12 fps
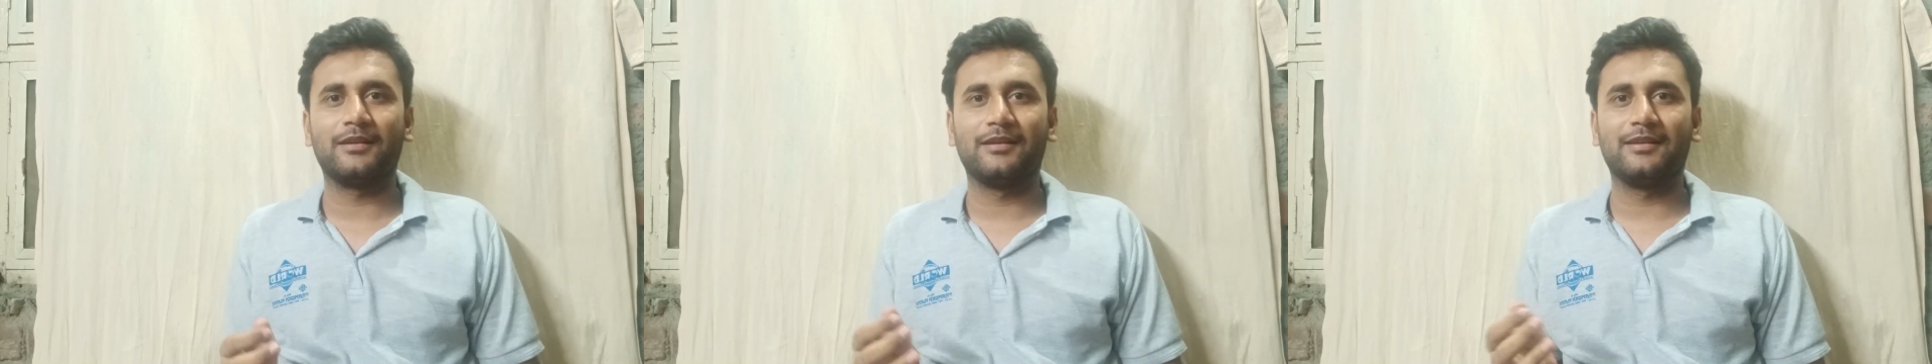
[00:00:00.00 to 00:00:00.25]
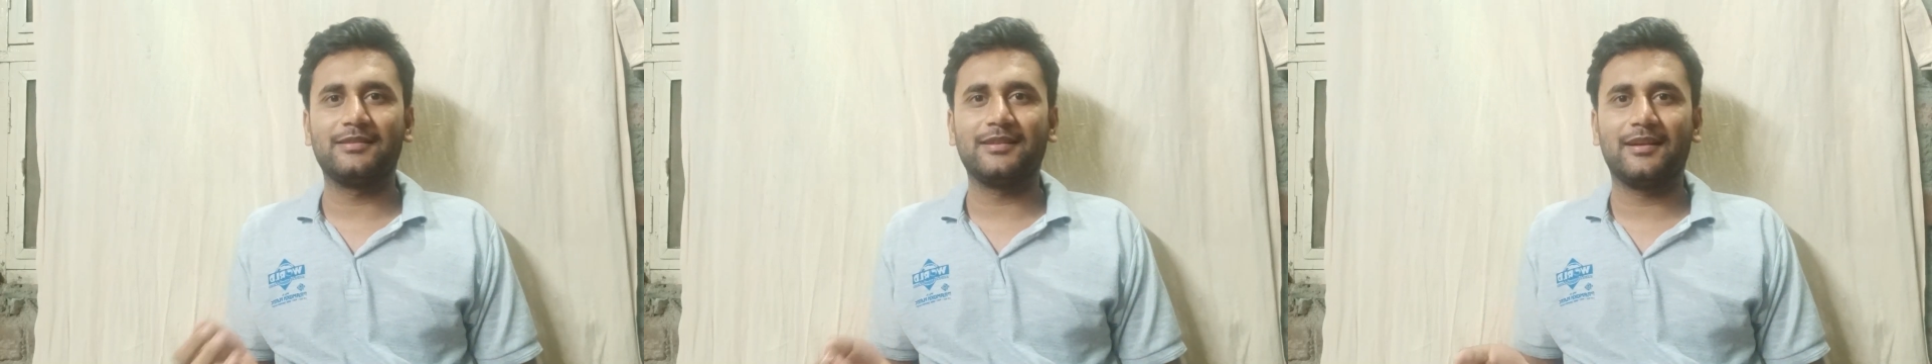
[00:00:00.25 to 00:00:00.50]

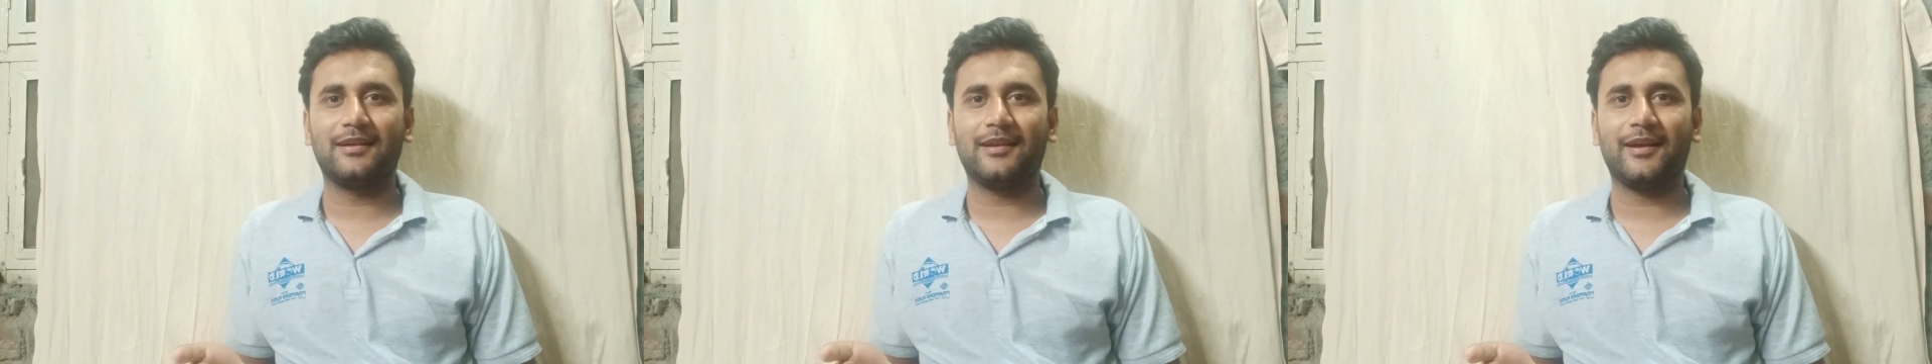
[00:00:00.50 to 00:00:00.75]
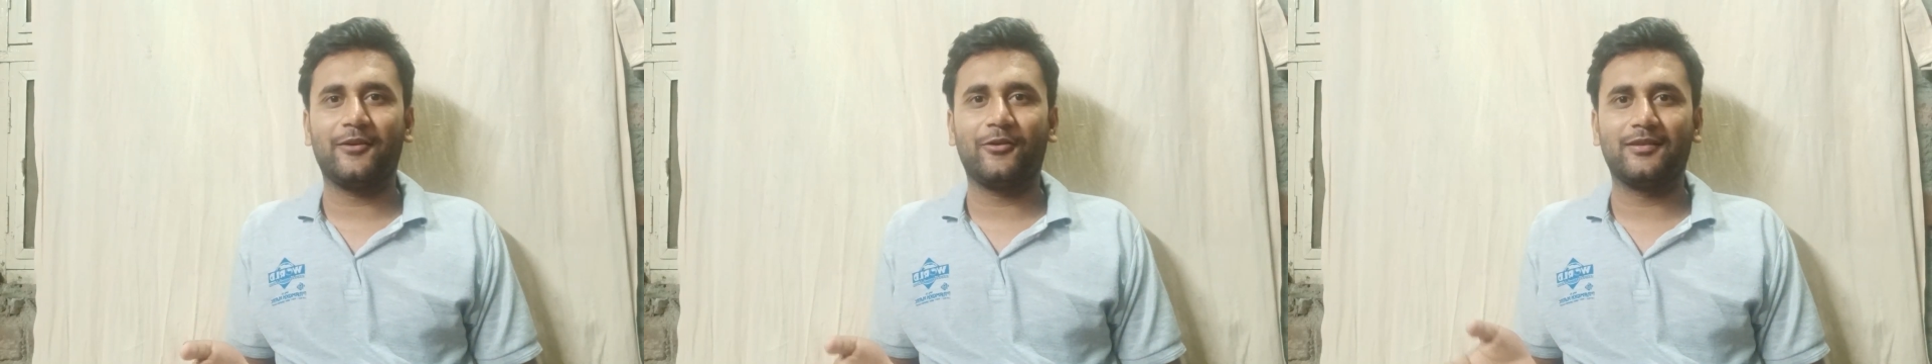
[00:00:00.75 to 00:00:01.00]

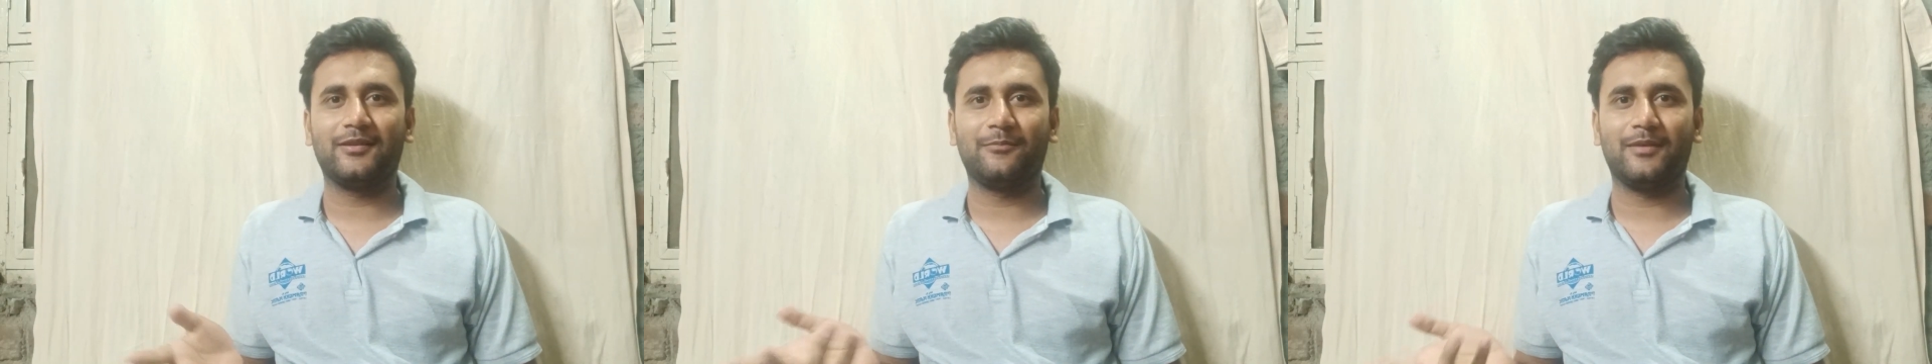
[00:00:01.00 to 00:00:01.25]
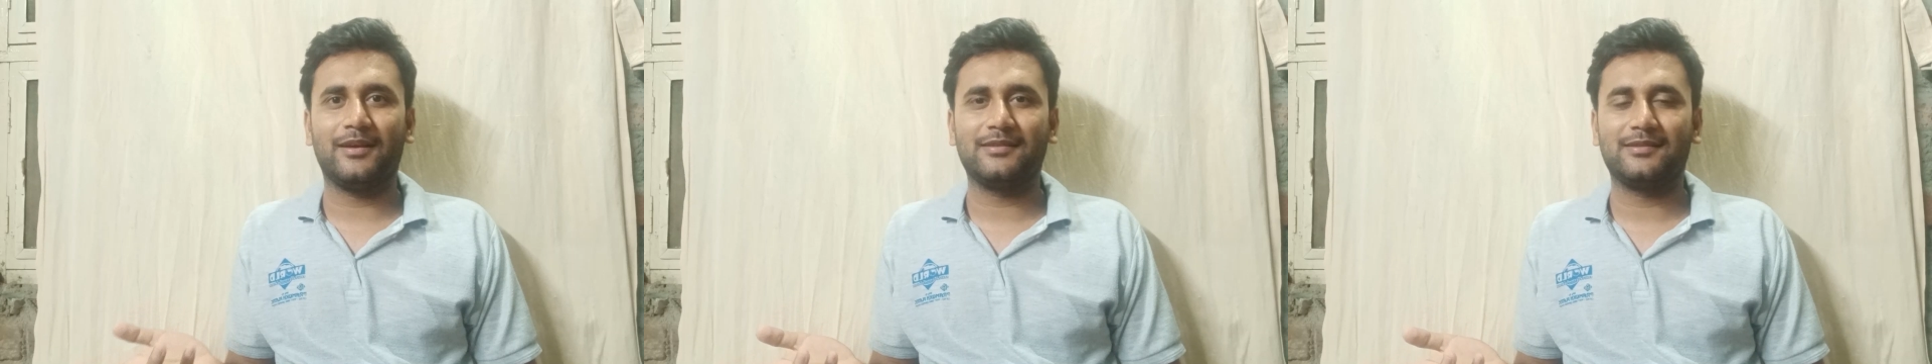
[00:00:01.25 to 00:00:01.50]
Recently I got the
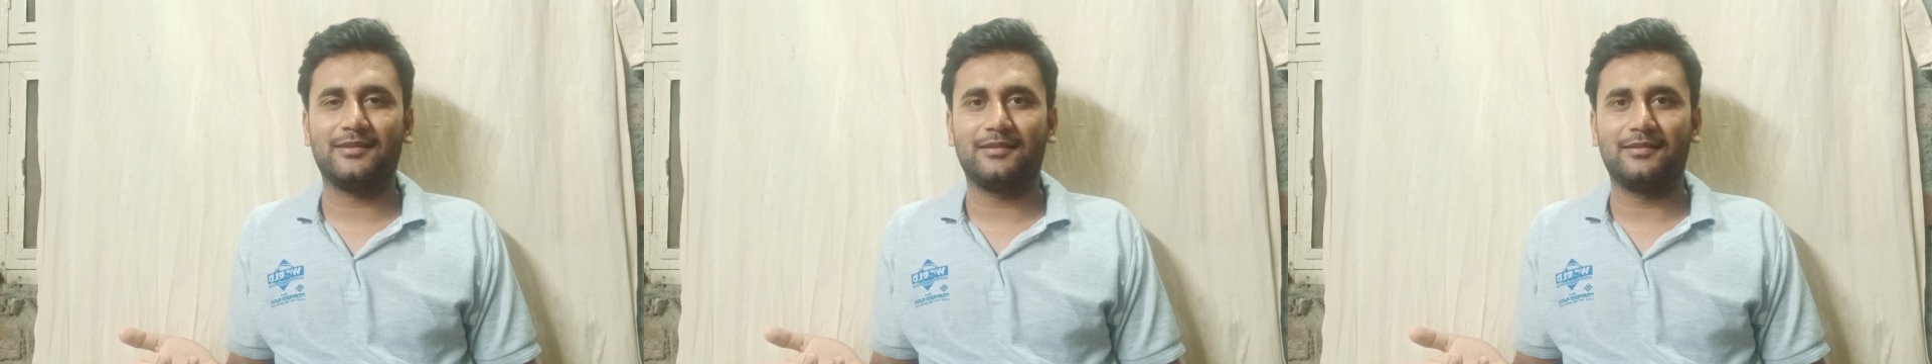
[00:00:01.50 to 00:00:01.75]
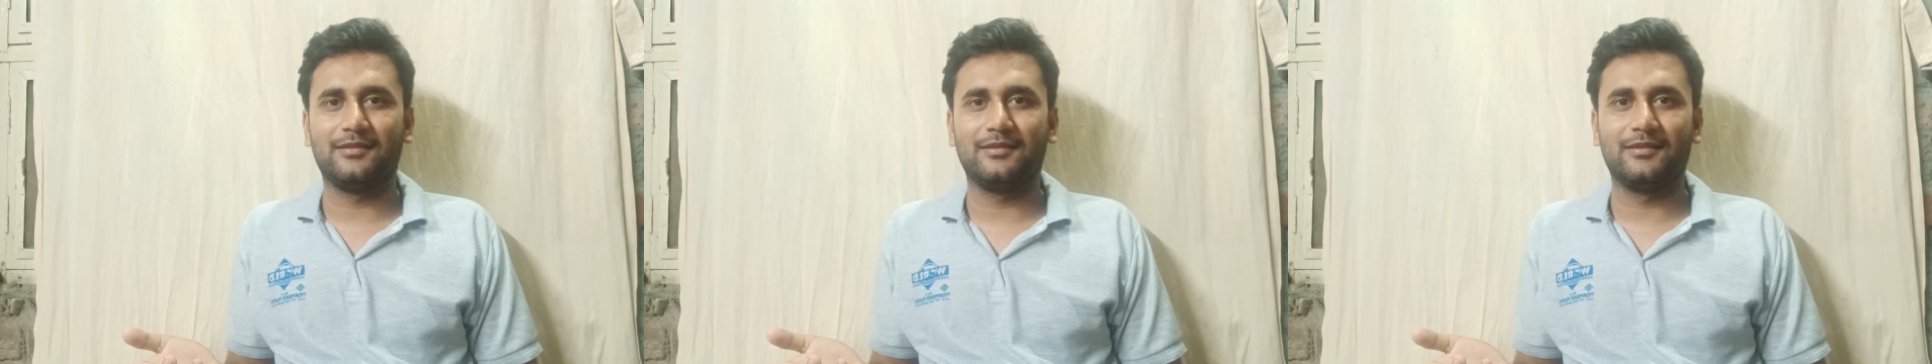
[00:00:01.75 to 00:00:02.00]
message